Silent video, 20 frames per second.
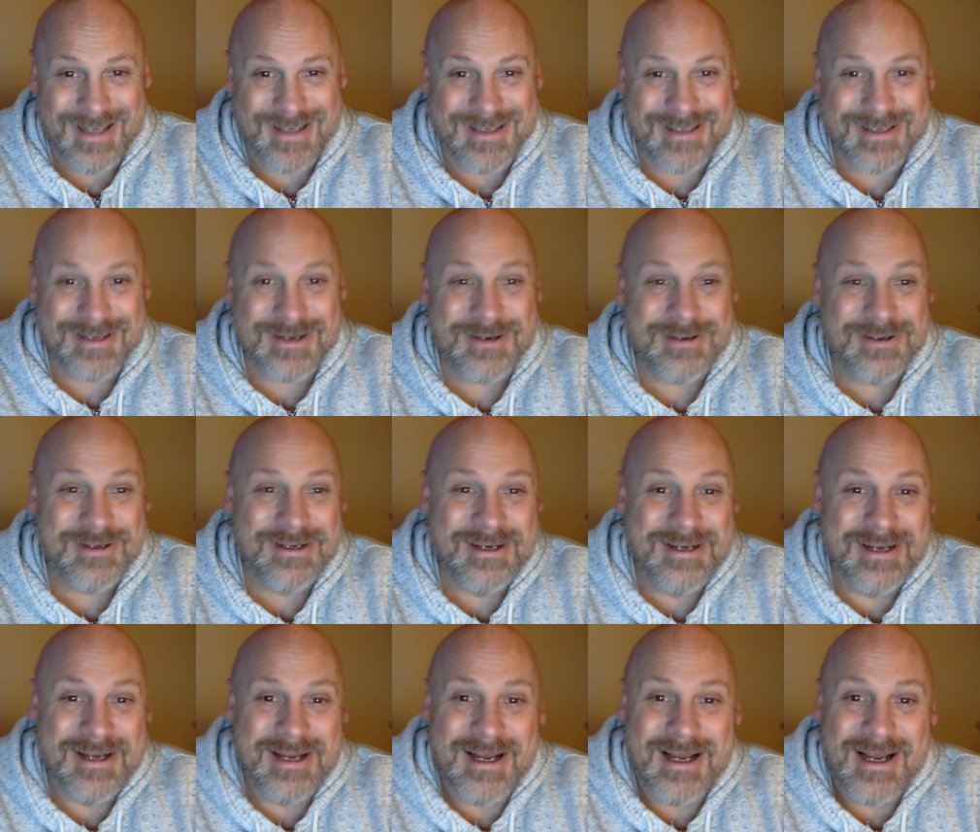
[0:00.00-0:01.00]
and so
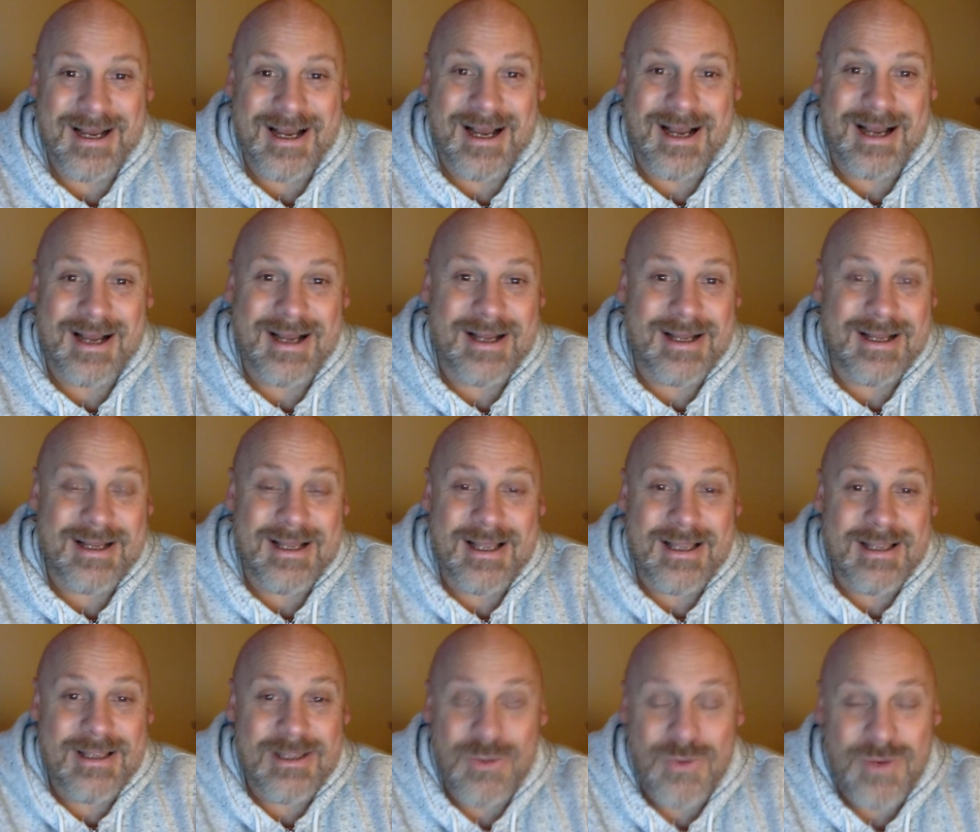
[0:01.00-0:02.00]
uh, eh,
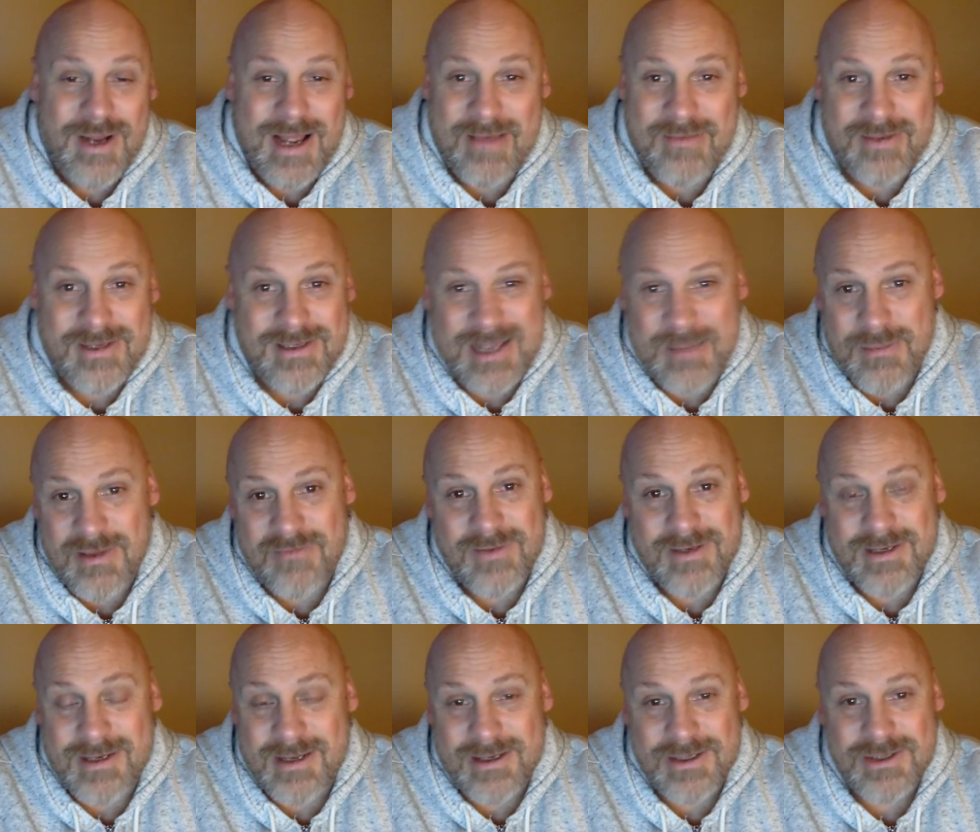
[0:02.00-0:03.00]
you and I have the same
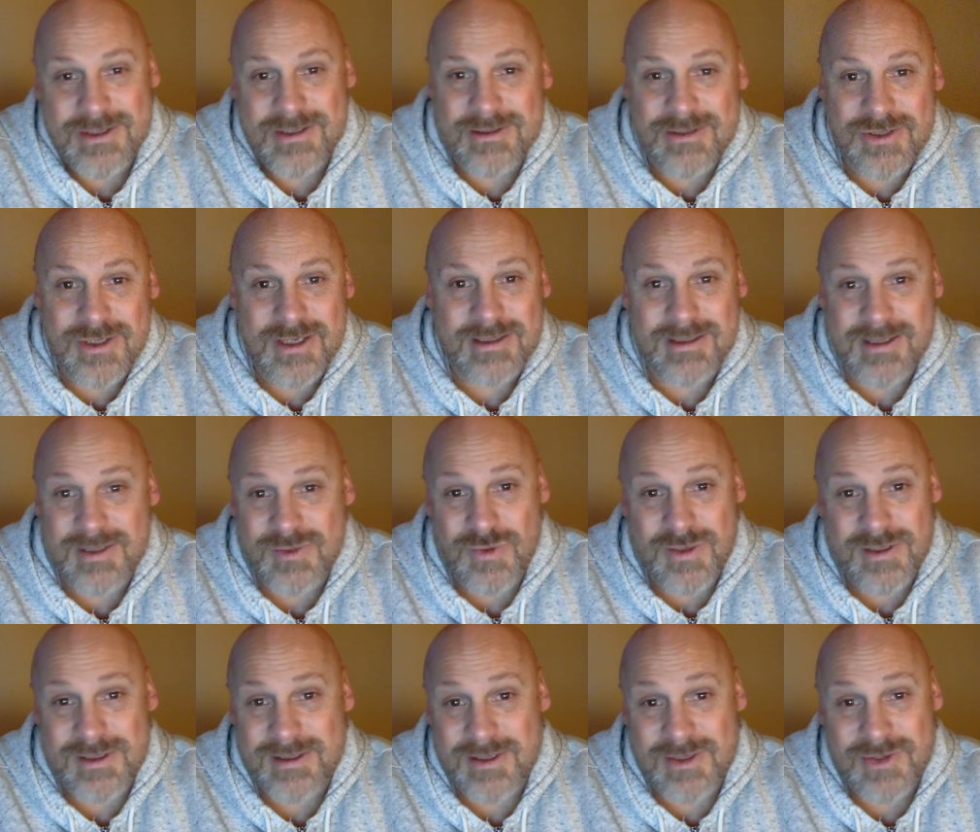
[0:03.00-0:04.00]
invitation. Jesus
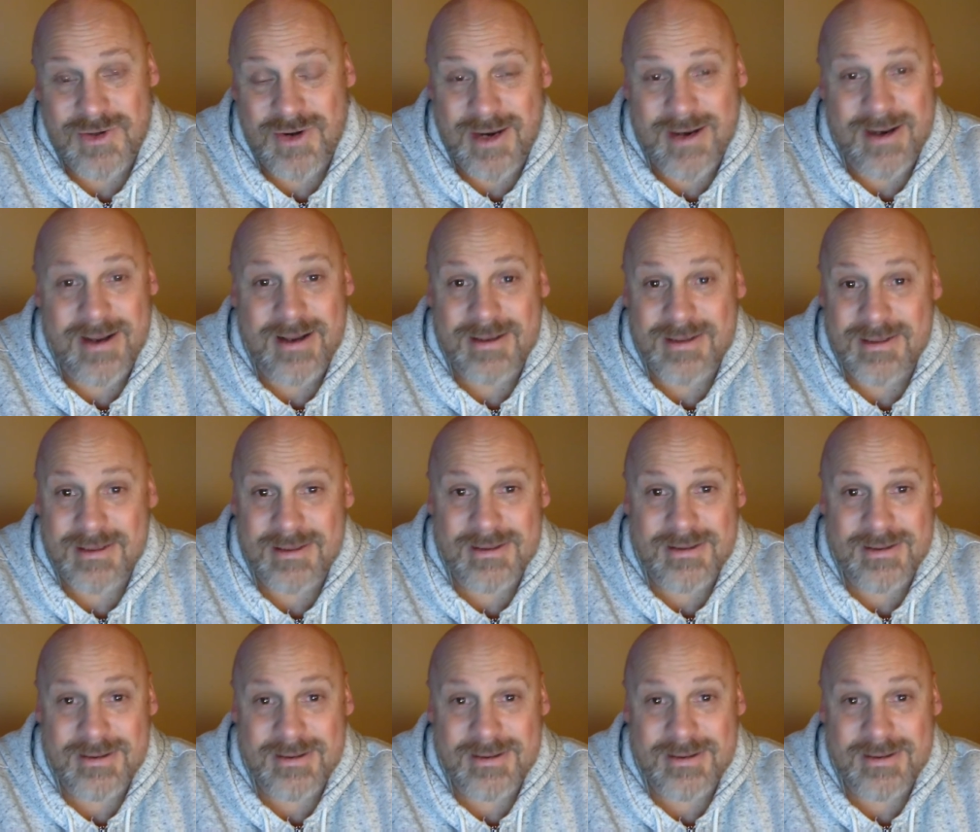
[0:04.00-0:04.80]
wants to train us.